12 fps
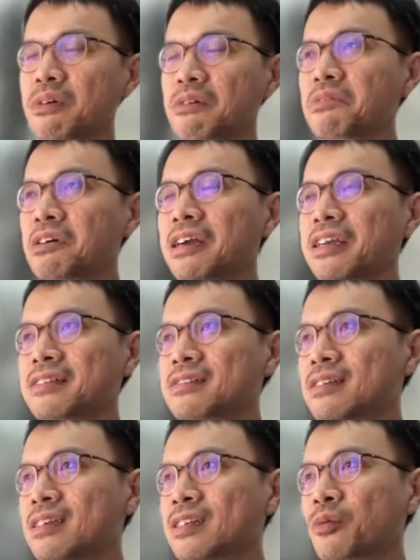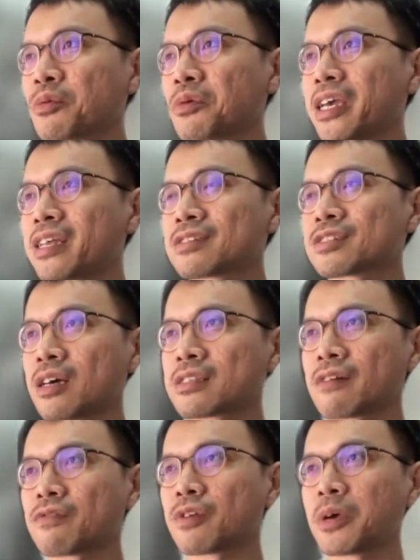I guess in a way, the choice
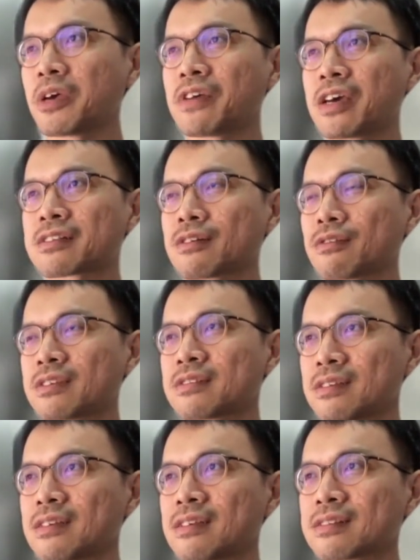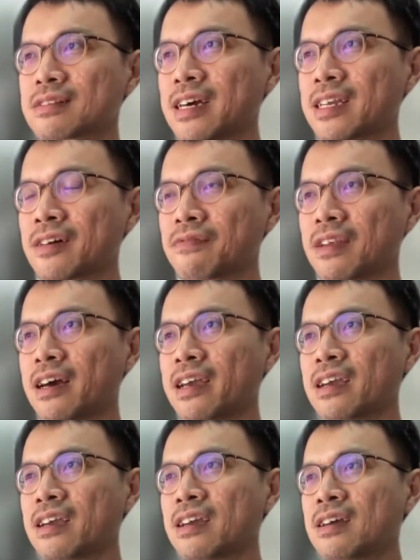of Lupe Fiasco is kind of
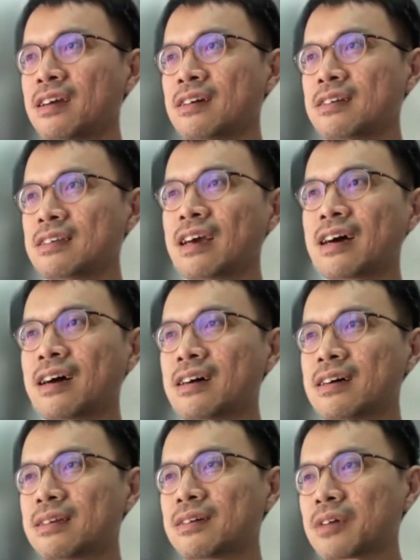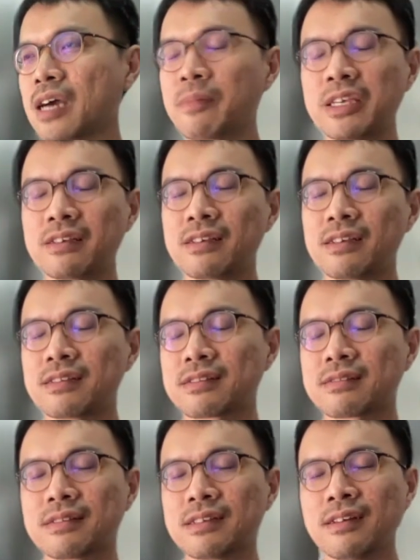like, yeah, I mean,
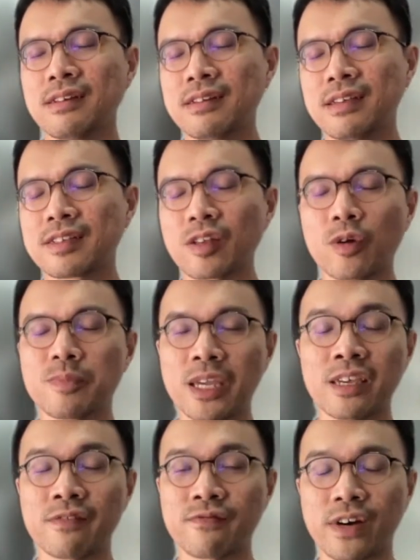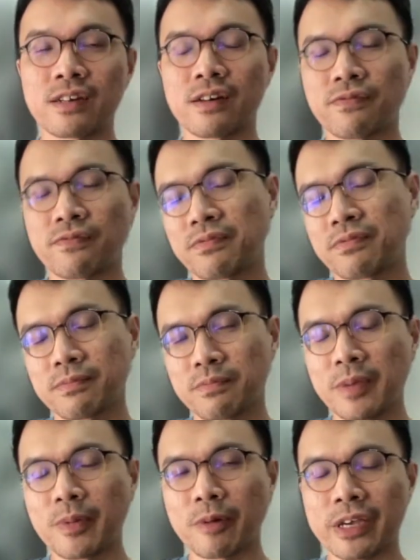he's always making fun of
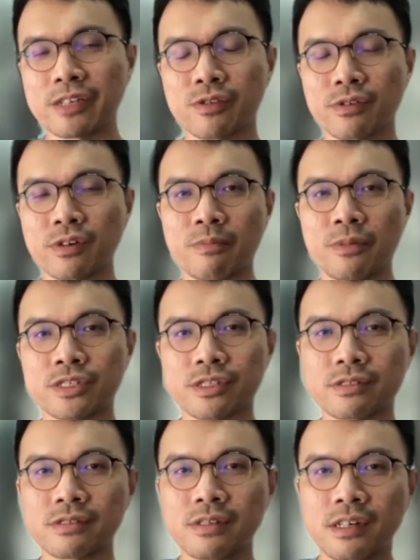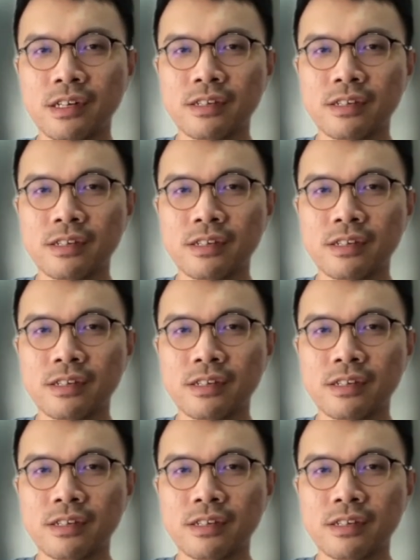people being too commercial.